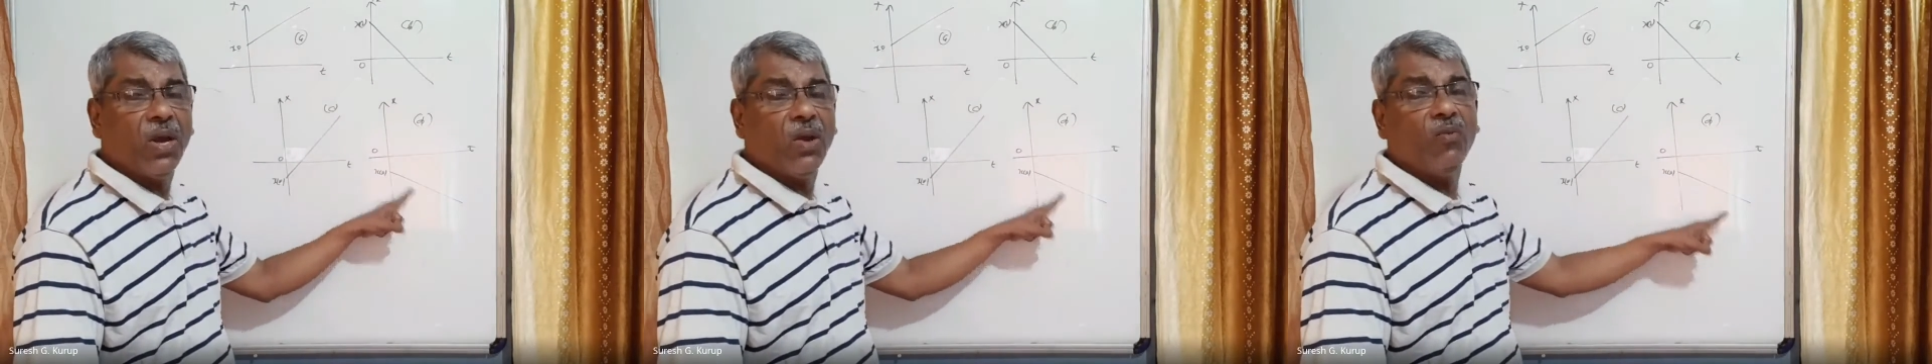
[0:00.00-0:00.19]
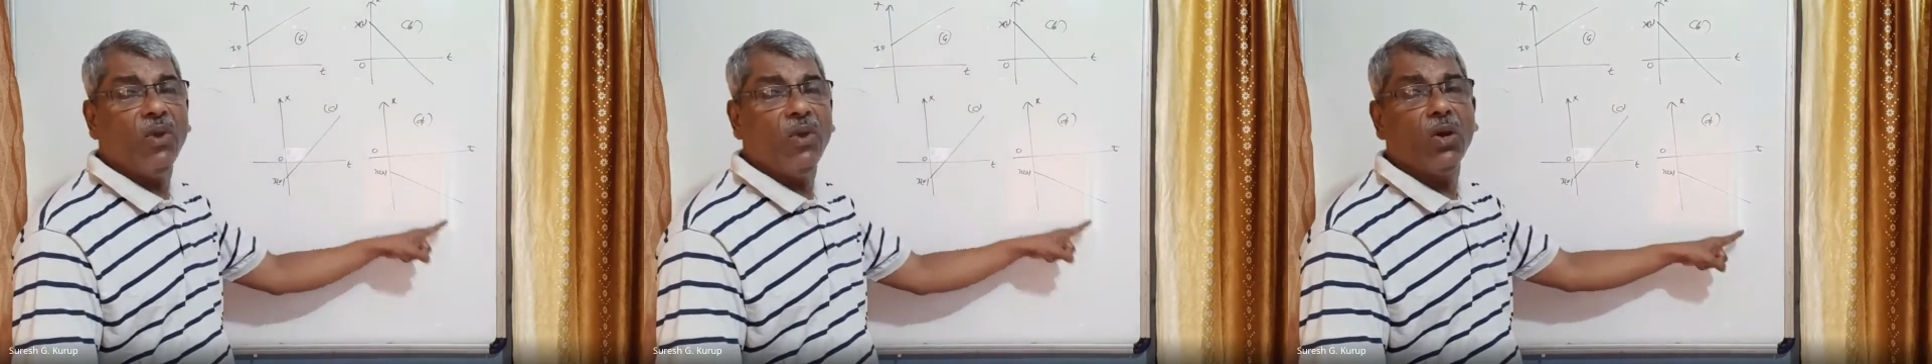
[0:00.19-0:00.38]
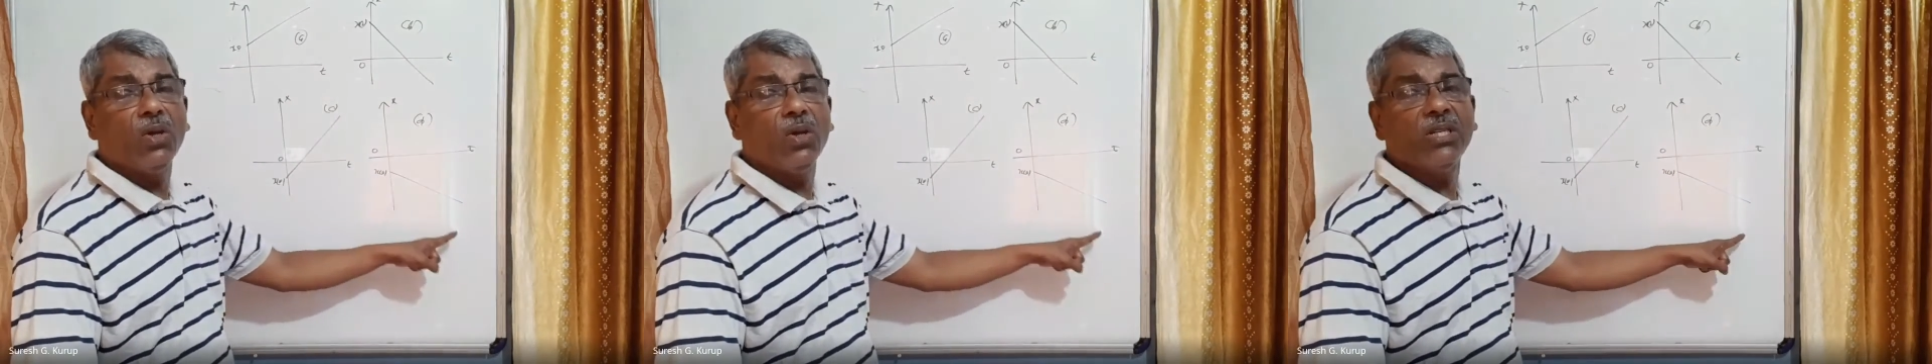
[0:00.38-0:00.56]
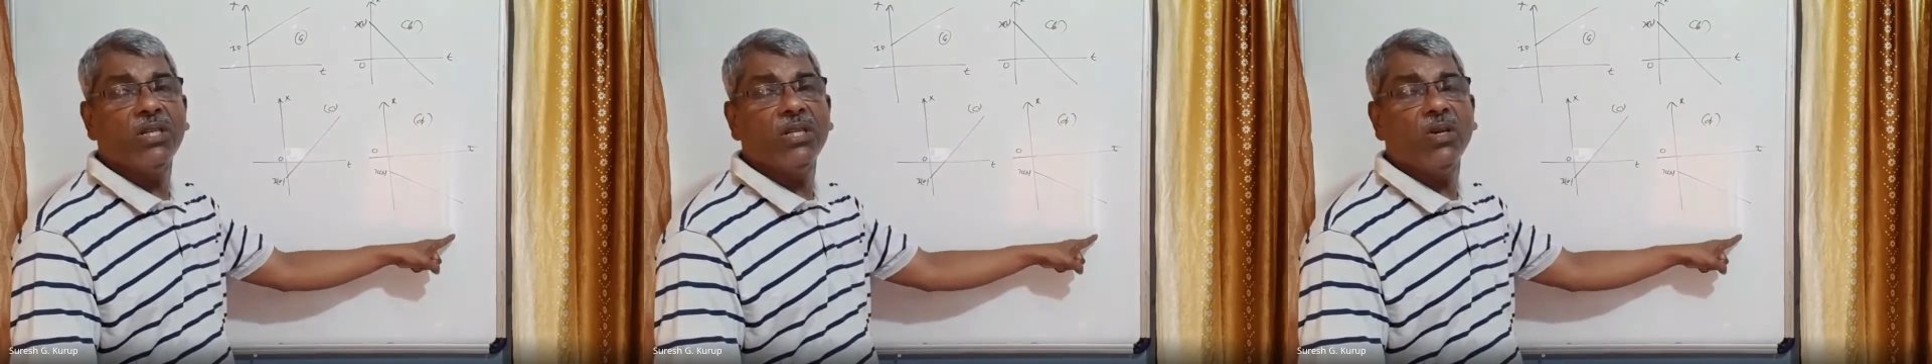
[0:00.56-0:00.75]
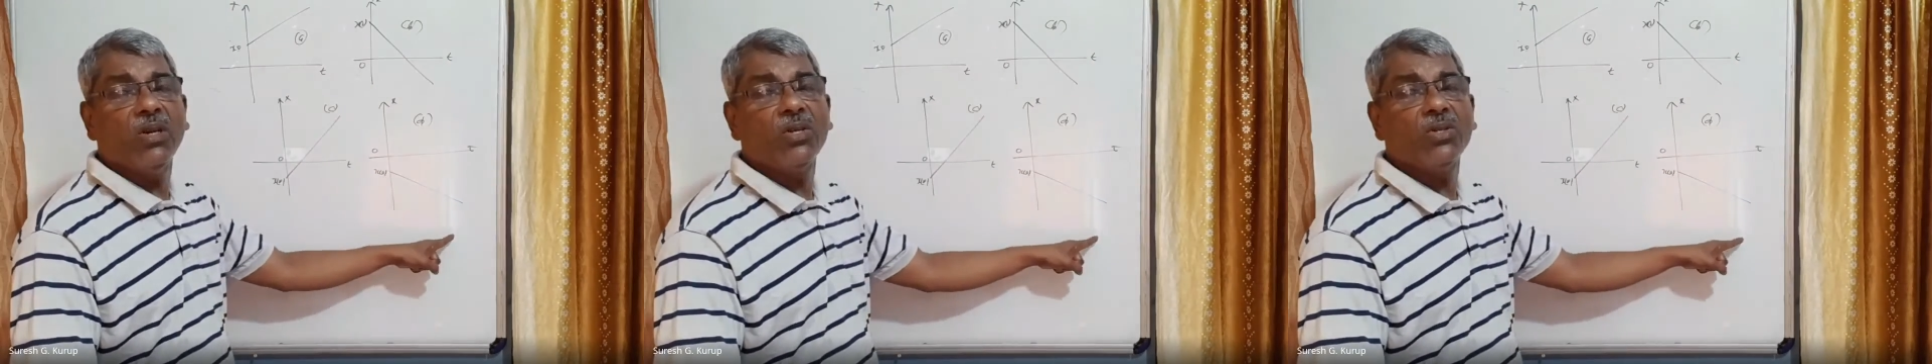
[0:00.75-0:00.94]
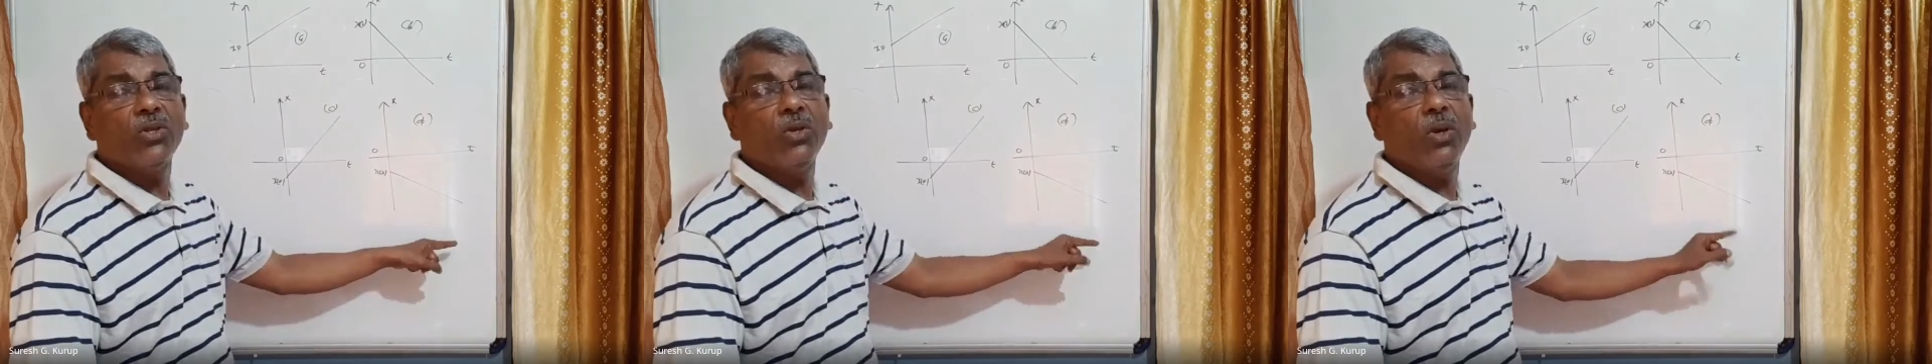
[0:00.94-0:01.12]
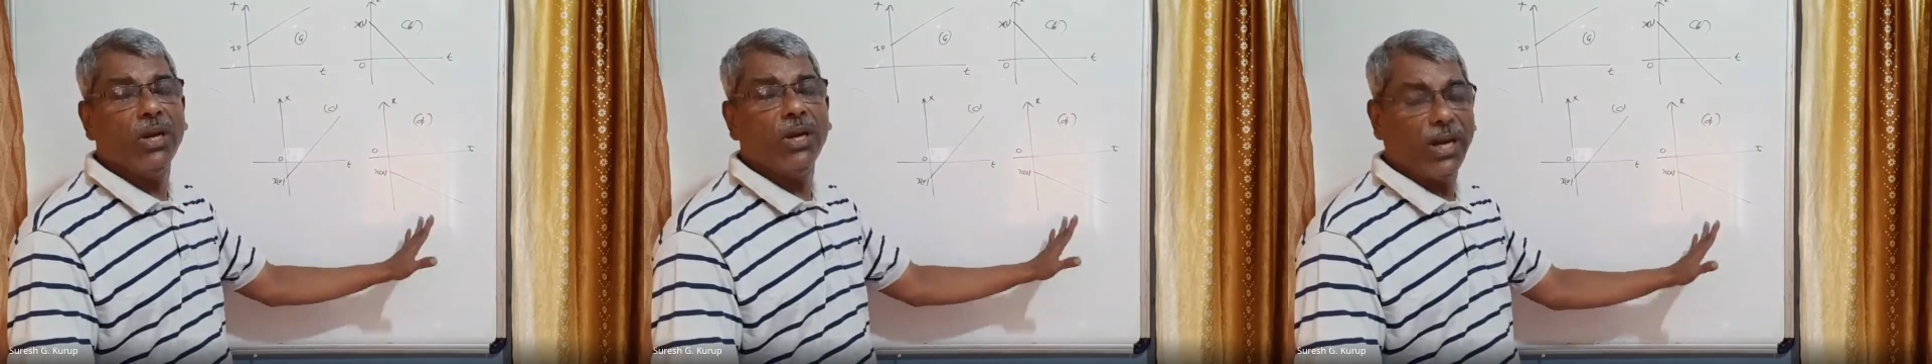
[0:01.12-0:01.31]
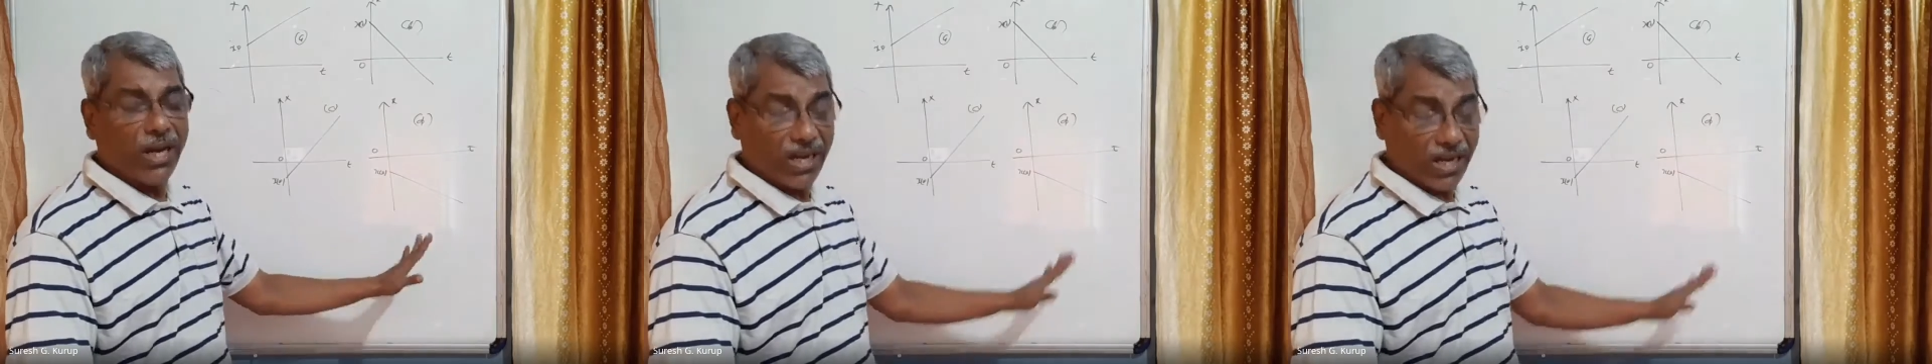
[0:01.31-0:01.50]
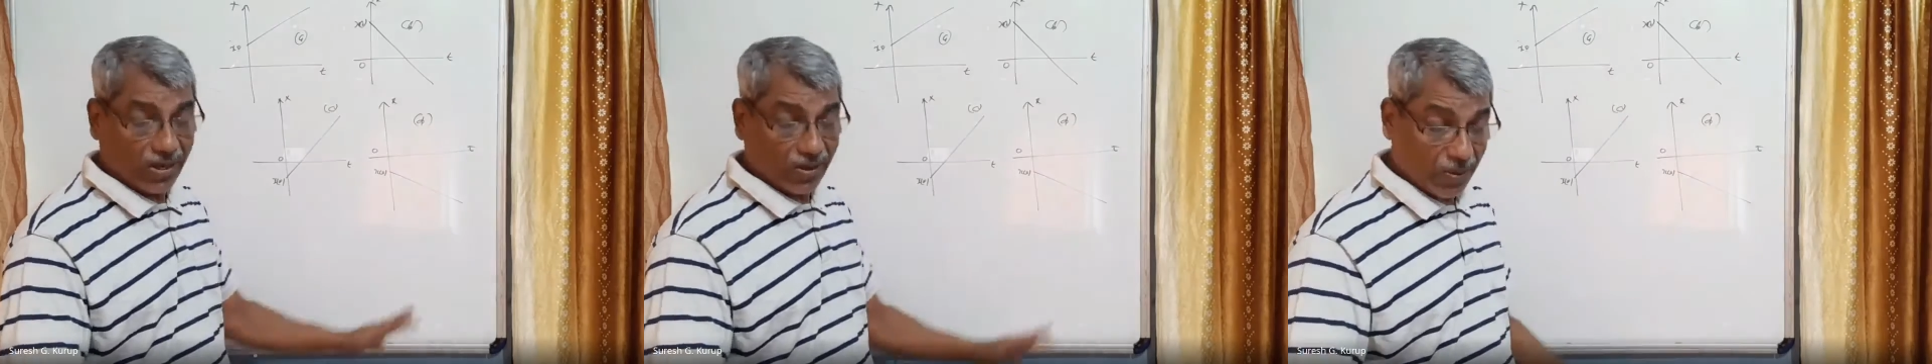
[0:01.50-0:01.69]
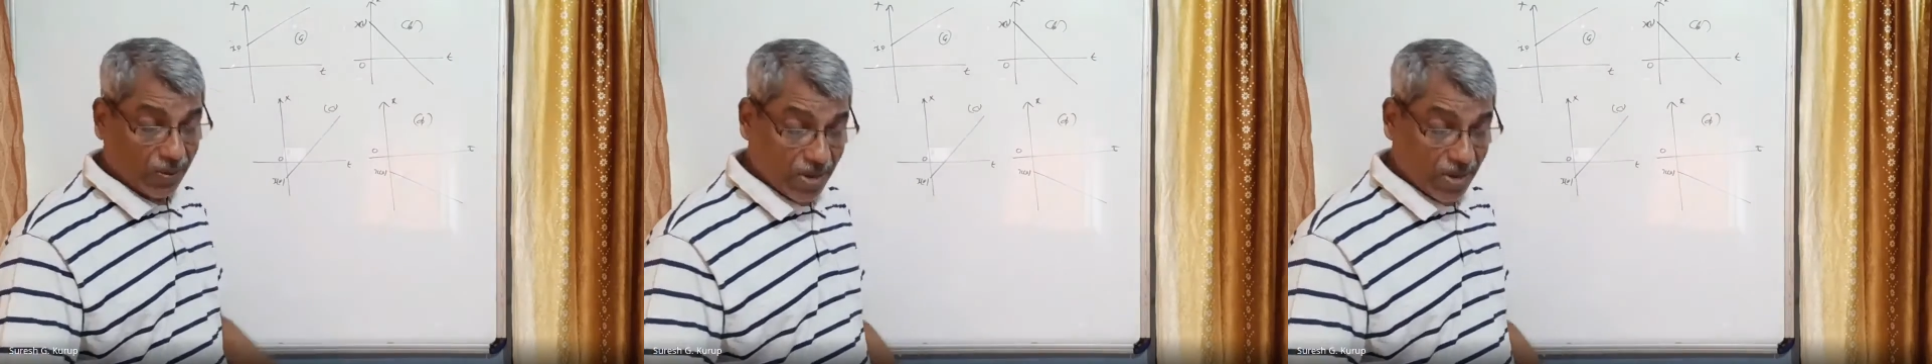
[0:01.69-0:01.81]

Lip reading: velocity also negative.